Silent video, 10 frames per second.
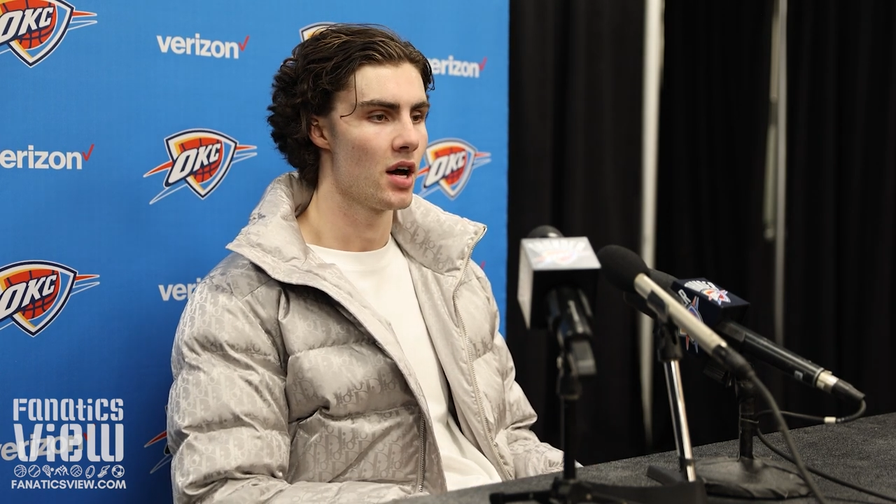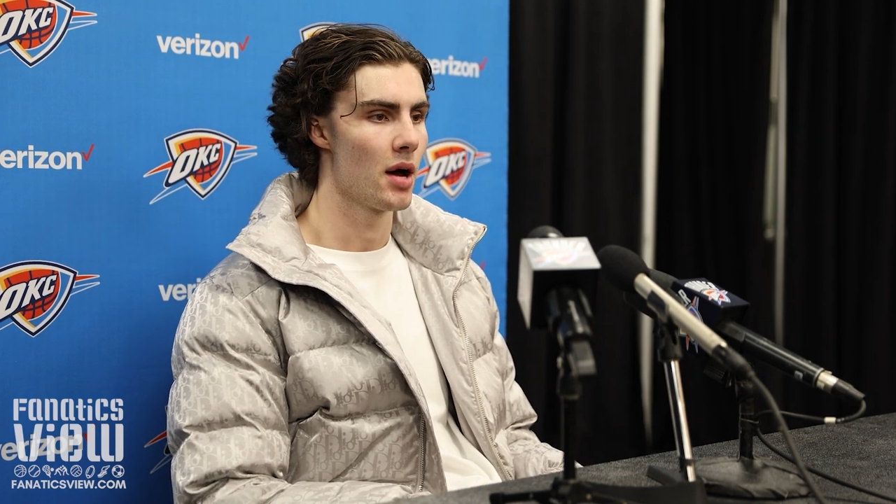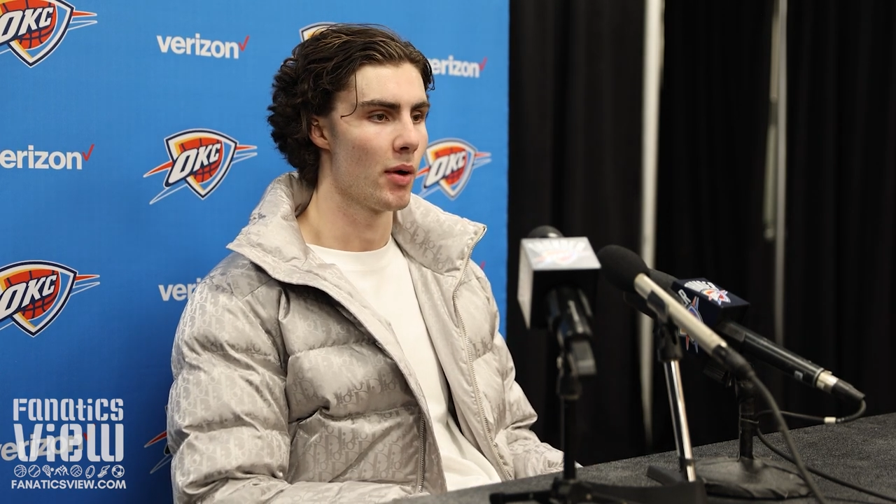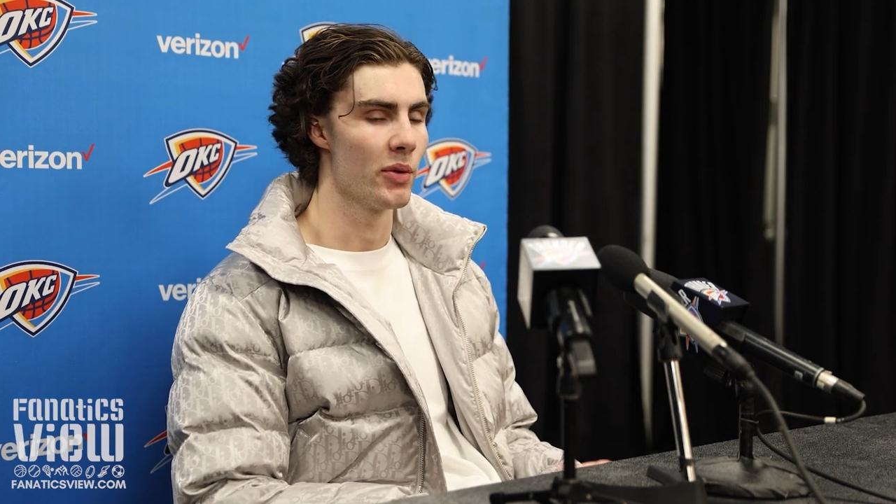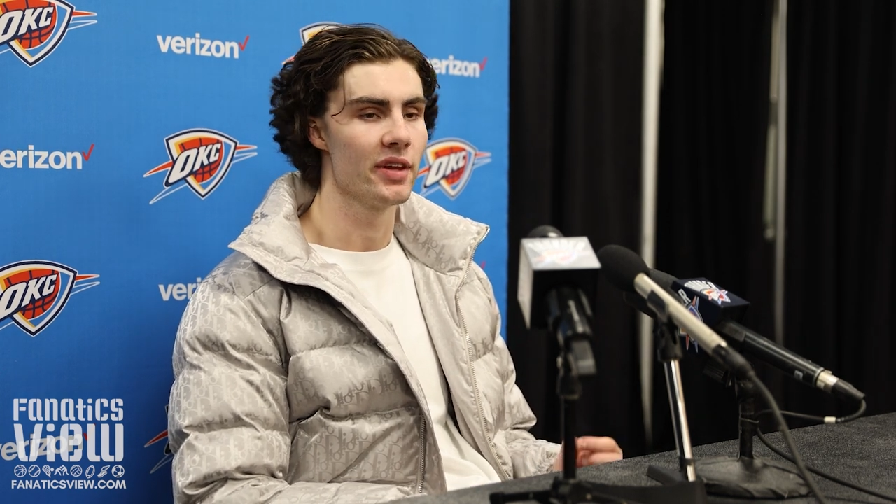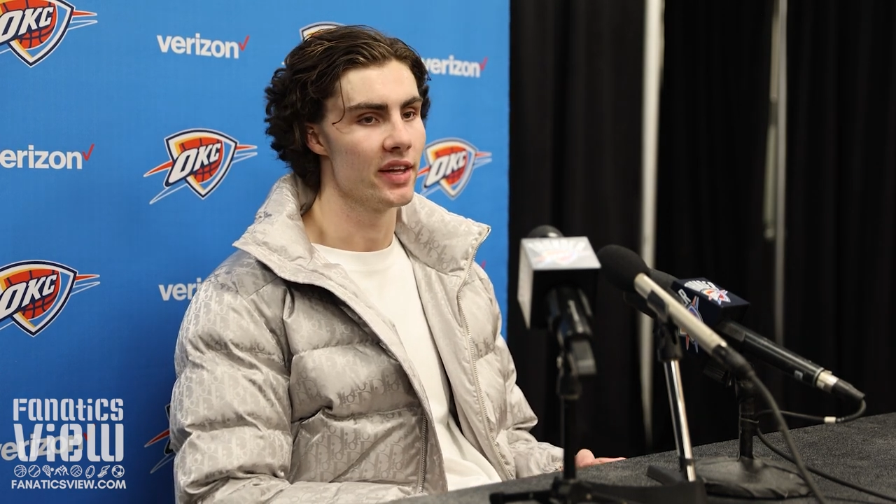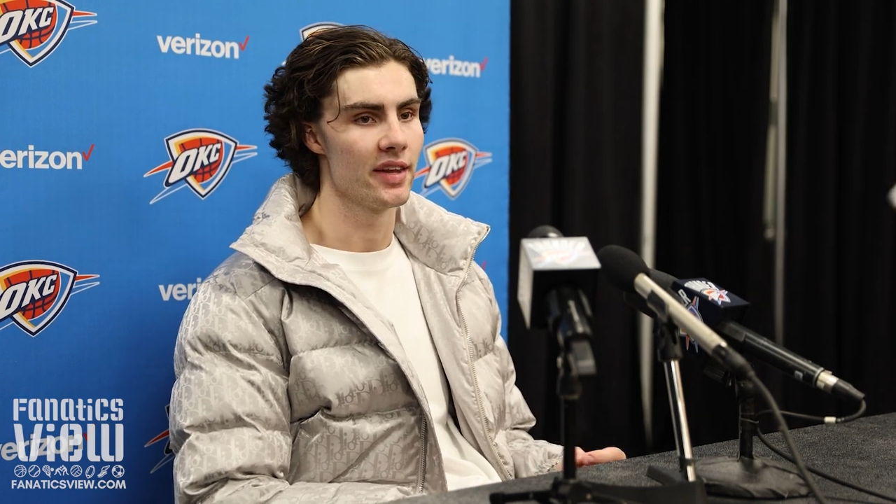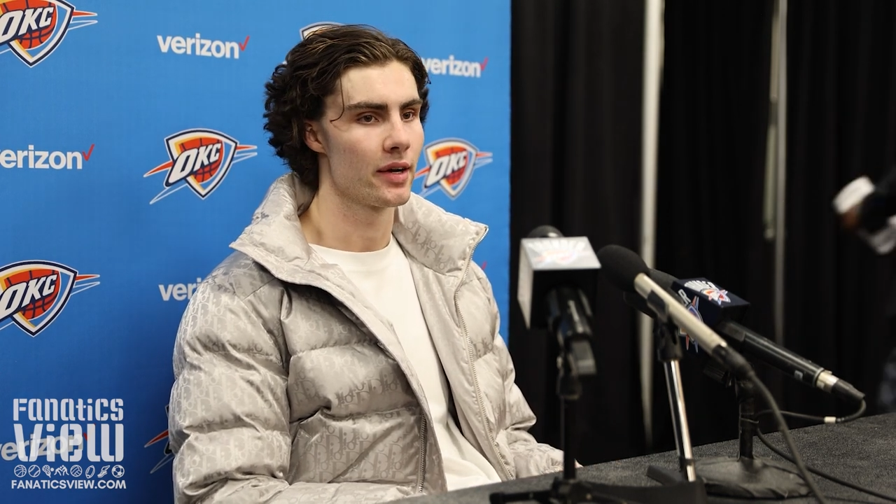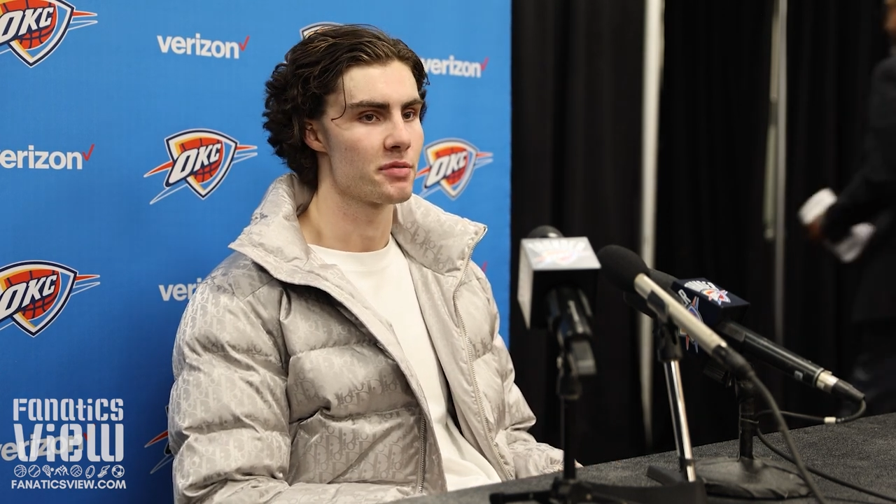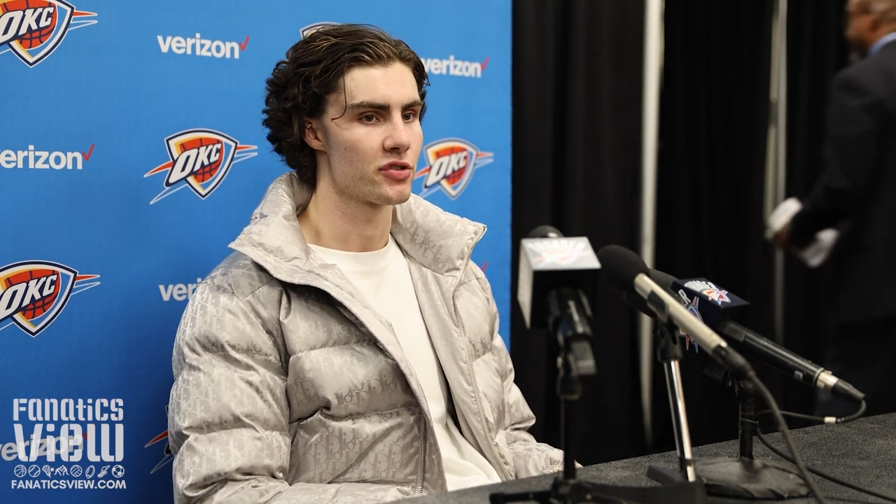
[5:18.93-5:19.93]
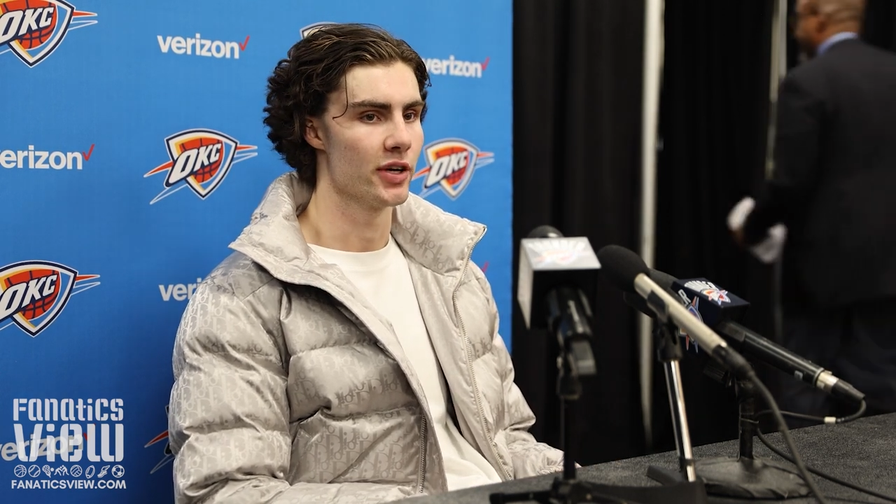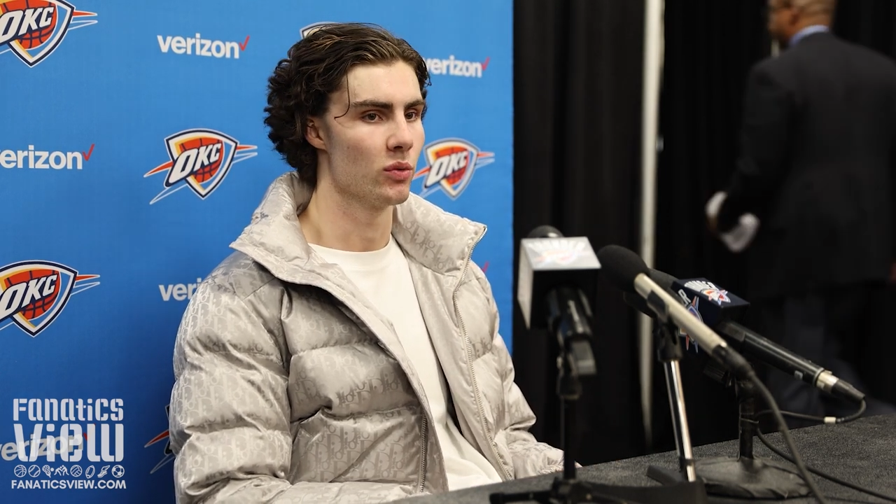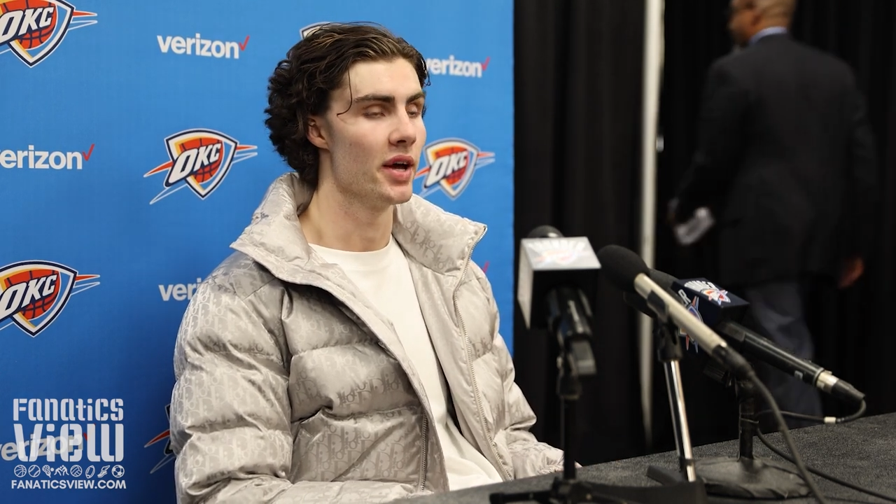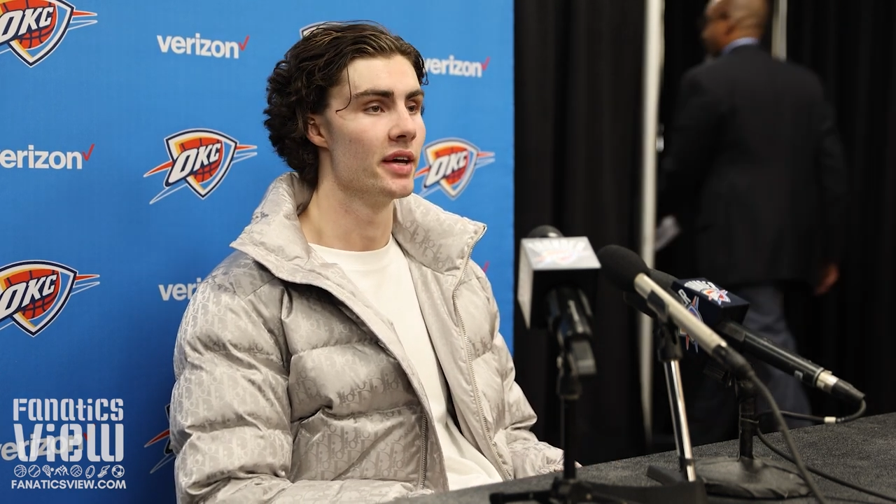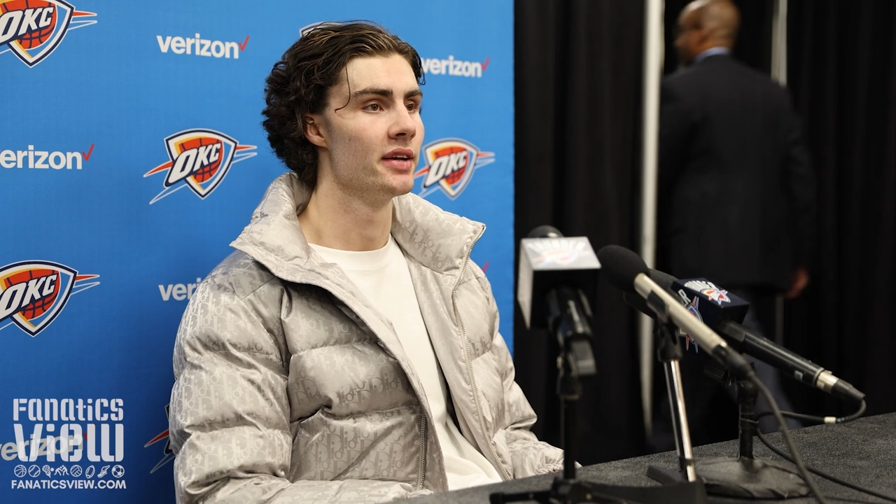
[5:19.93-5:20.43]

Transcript: um, and we clean that up straight away.